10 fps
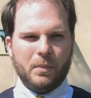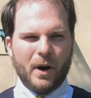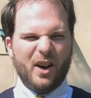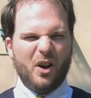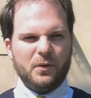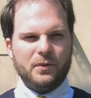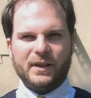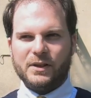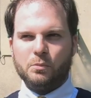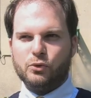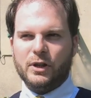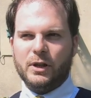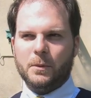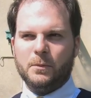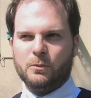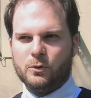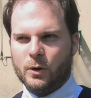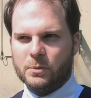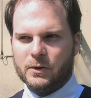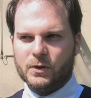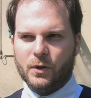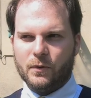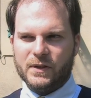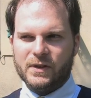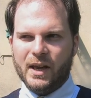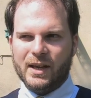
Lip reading: by offering this premium subscription service,